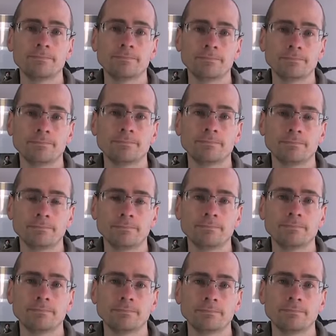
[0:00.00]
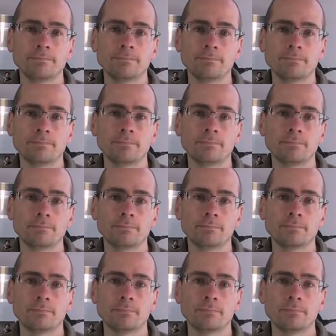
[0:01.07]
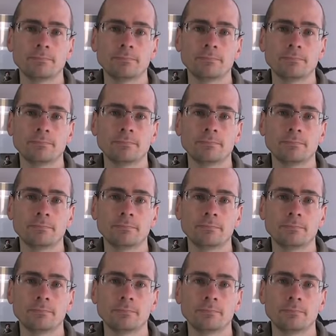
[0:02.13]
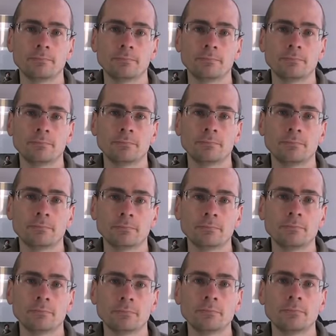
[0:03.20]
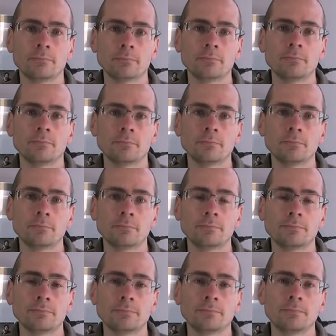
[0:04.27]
[no speech]